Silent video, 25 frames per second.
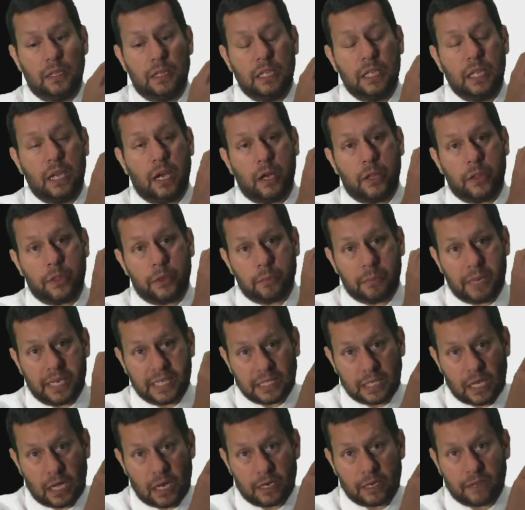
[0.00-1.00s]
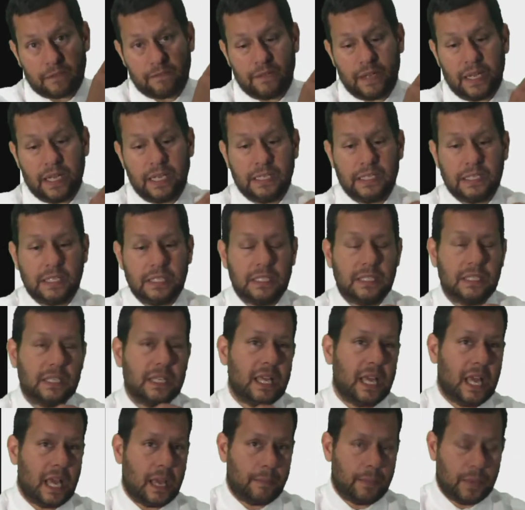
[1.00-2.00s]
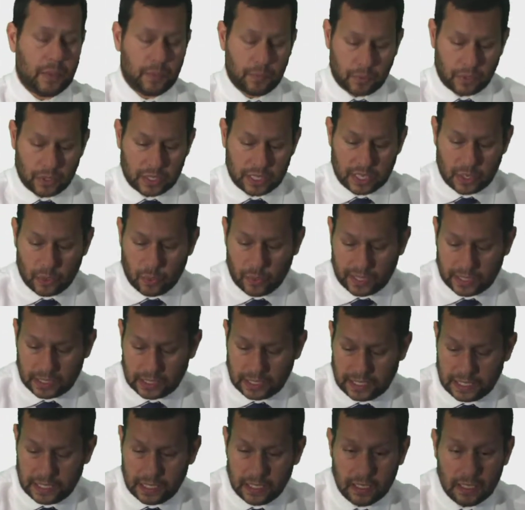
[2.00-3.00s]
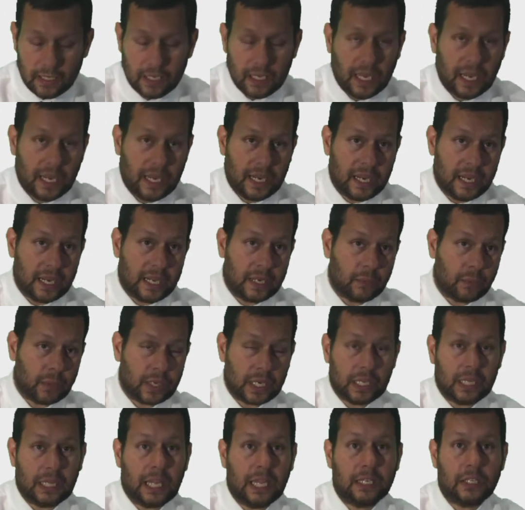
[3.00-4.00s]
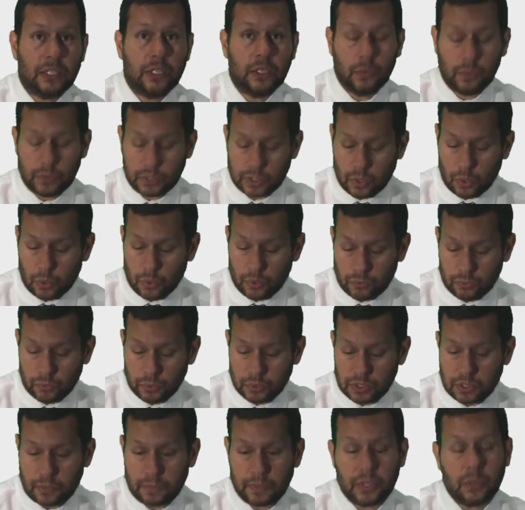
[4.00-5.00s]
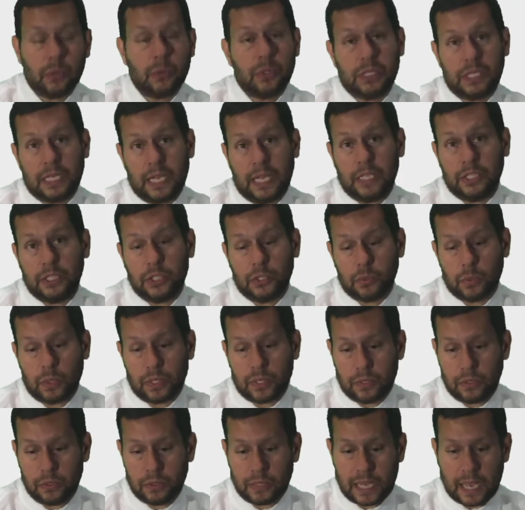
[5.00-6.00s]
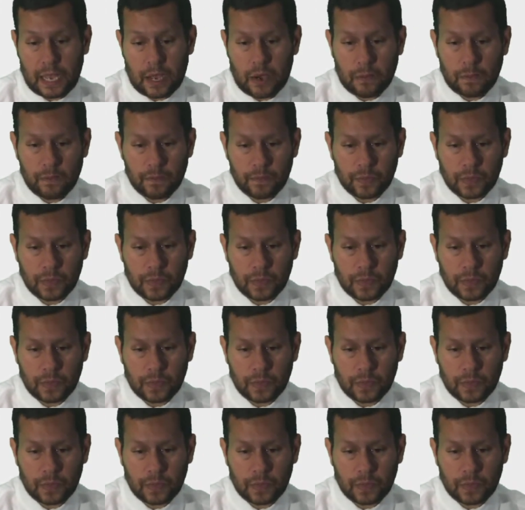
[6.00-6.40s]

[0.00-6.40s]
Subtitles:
The other mitotic phases happen pretty quickly. And what I'd like to do is go through some of those stages with you now.